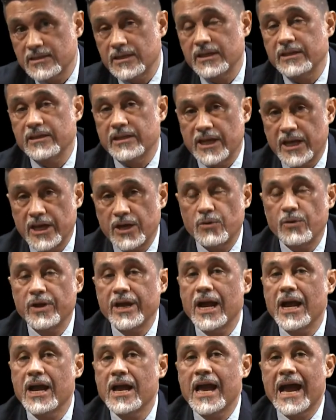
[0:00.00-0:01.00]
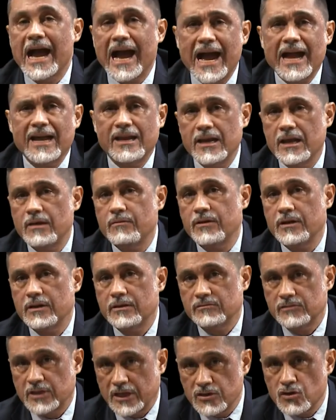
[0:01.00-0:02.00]
in the area, high level
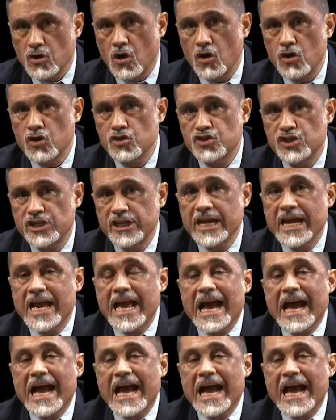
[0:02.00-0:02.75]
technology,